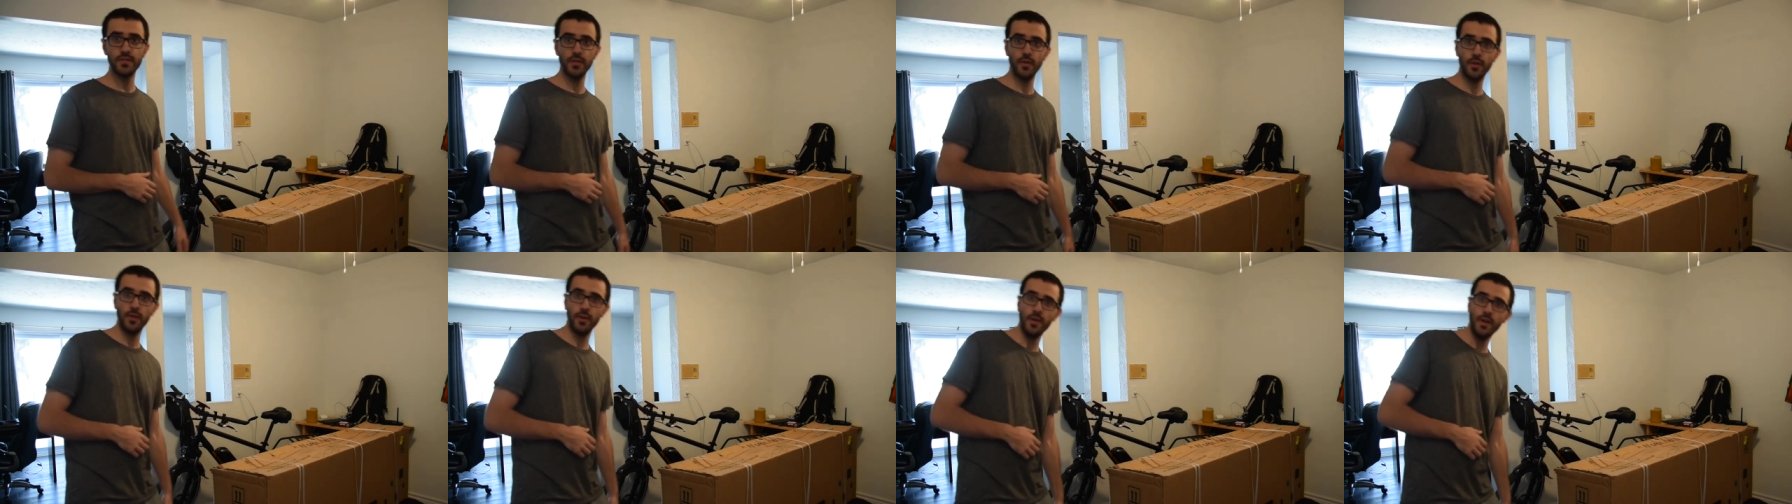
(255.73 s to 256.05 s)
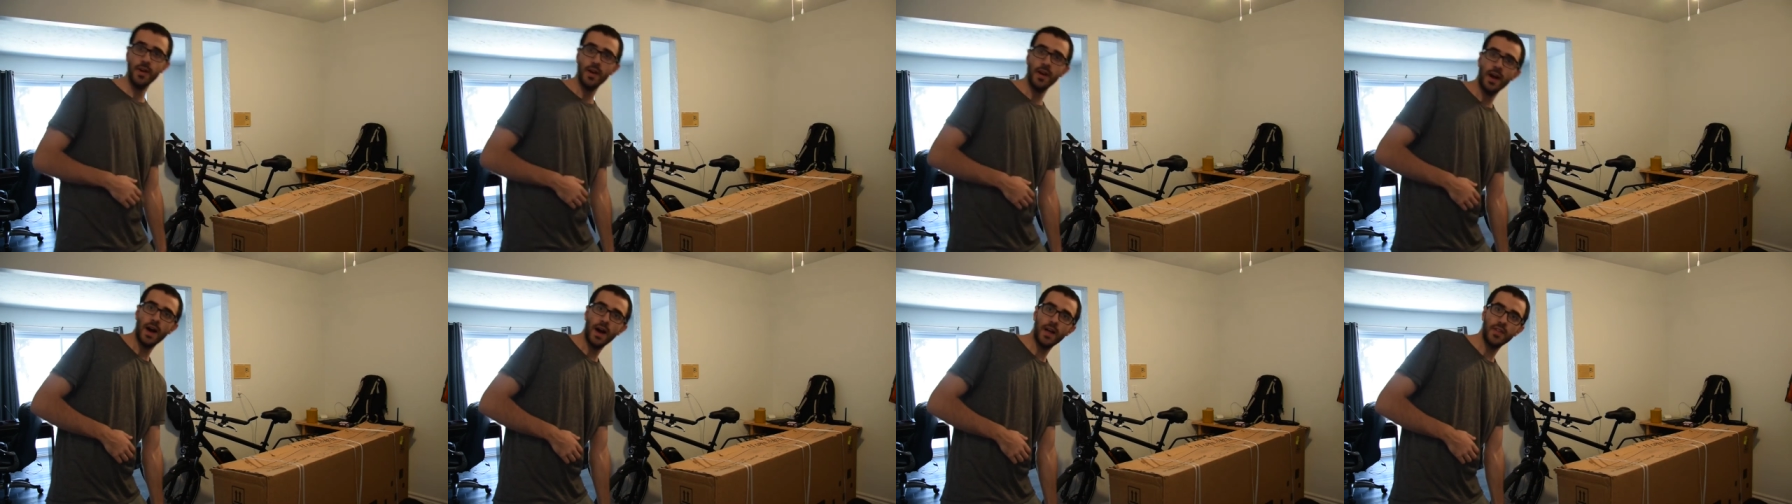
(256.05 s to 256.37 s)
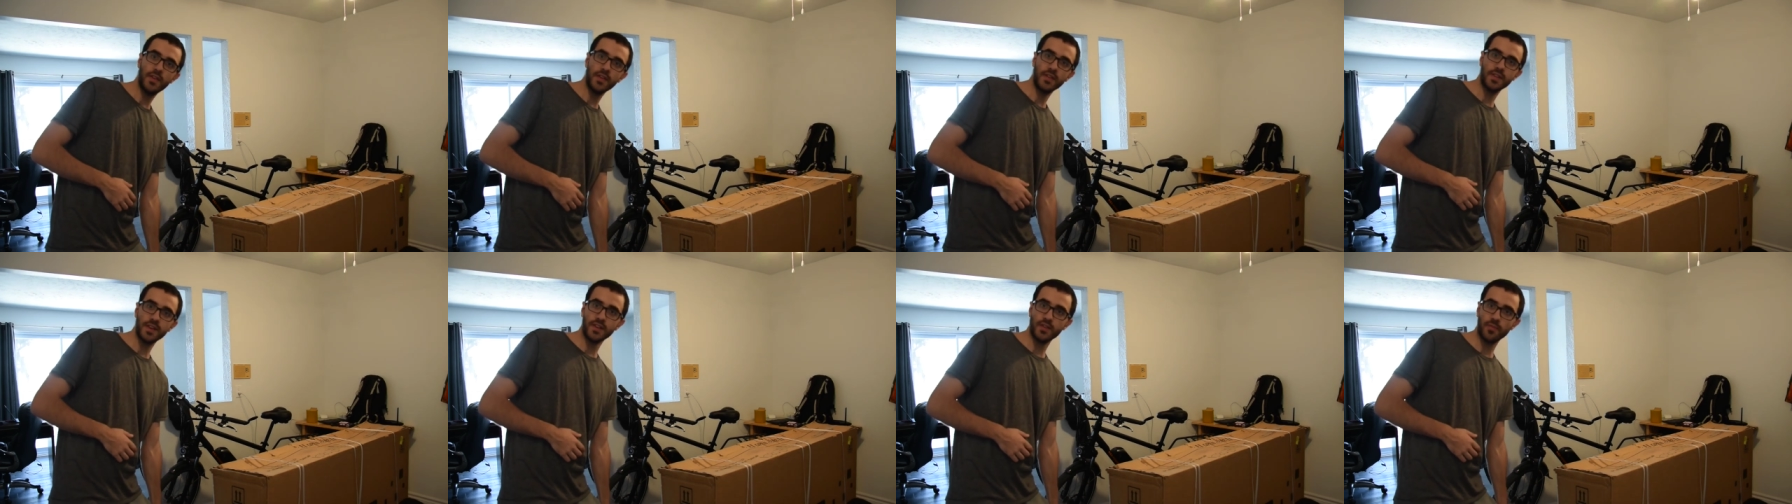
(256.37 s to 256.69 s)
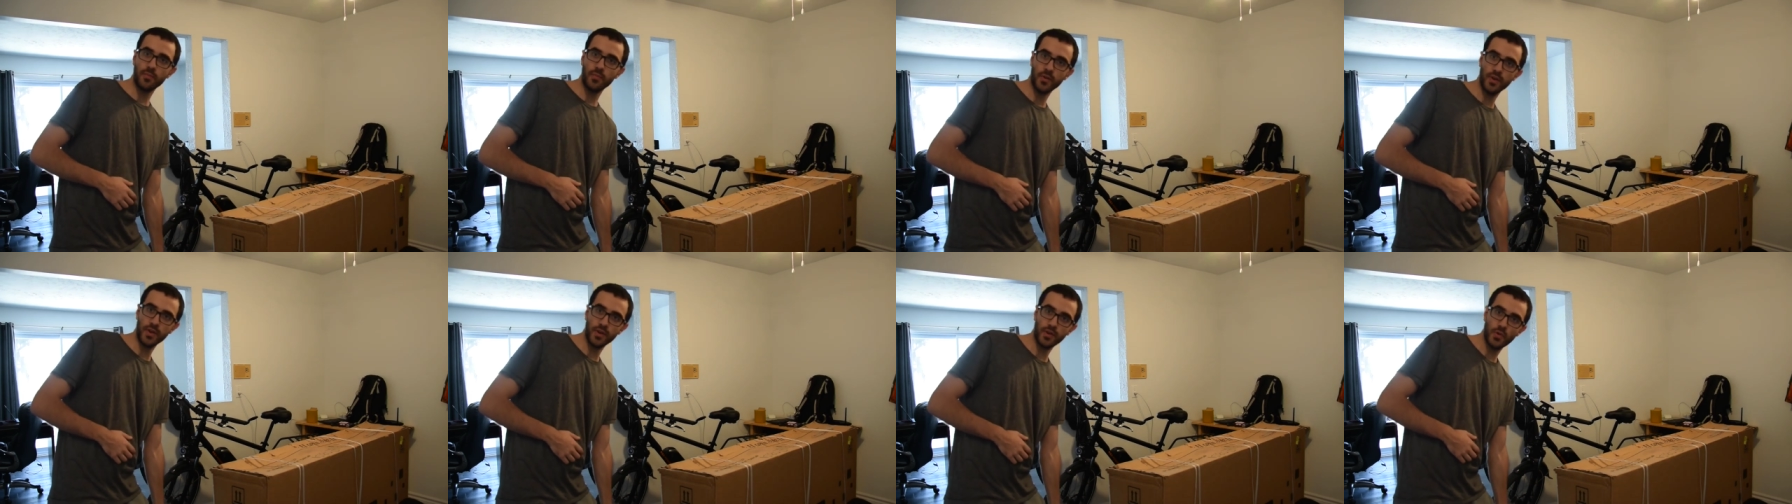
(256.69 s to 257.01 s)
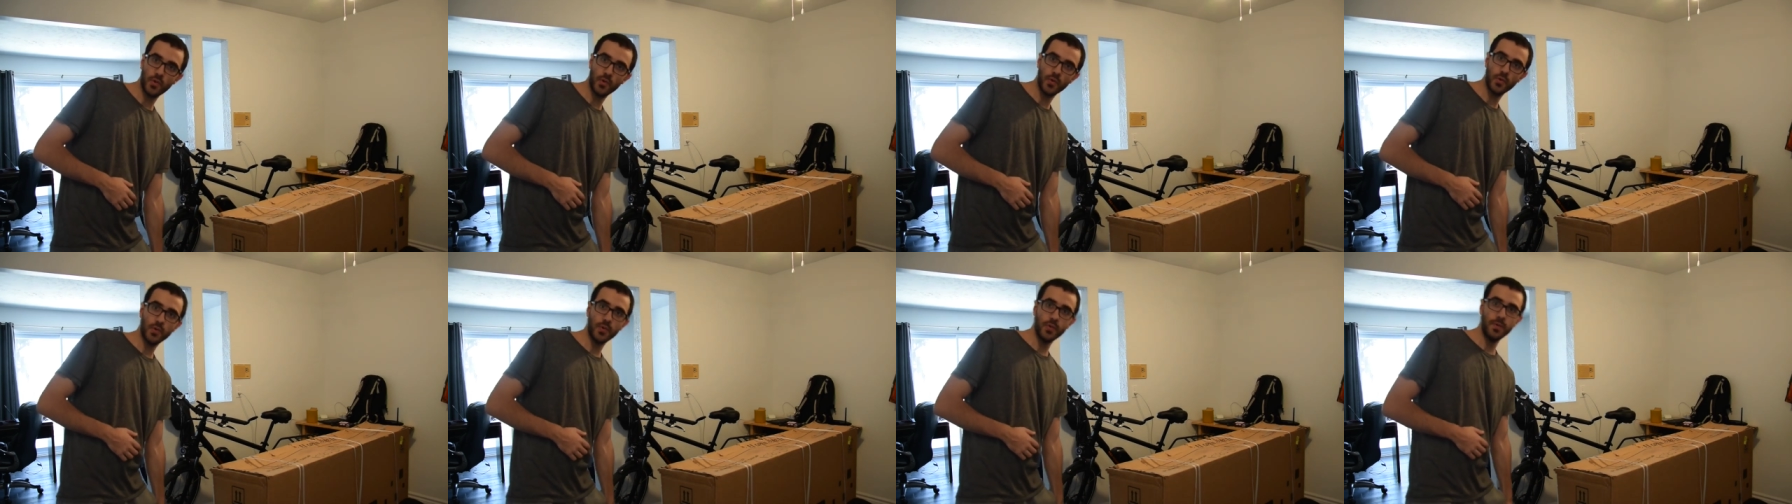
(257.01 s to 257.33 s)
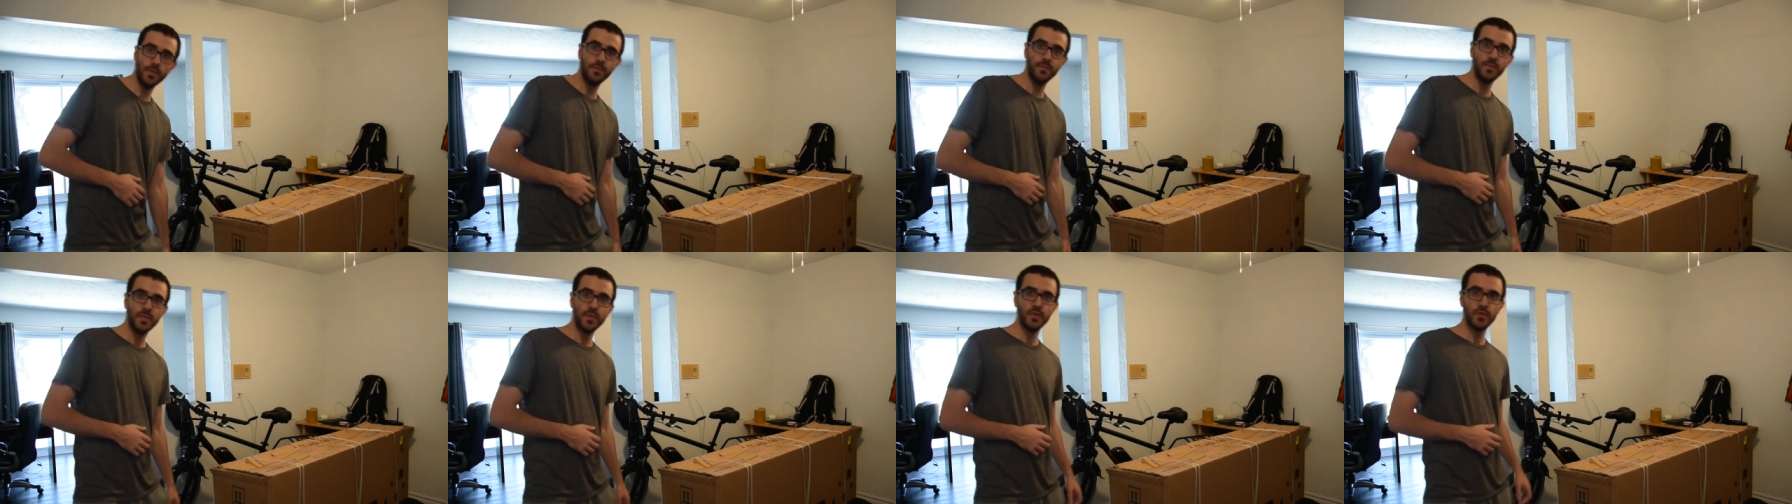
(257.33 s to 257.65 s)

So I think that's pretty cool.